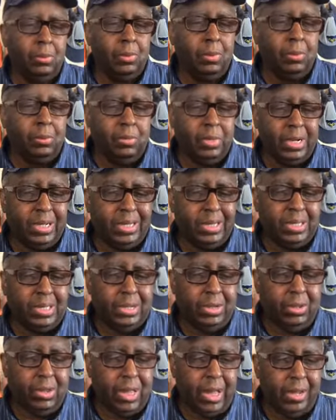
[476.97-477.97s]
But it's
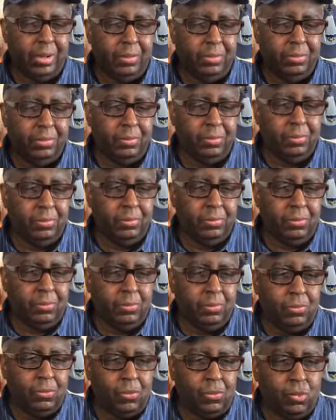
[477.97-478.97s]
still that
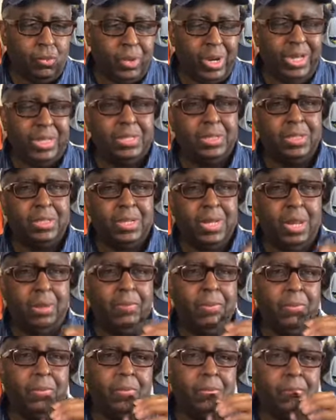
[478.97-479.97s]
raisin type of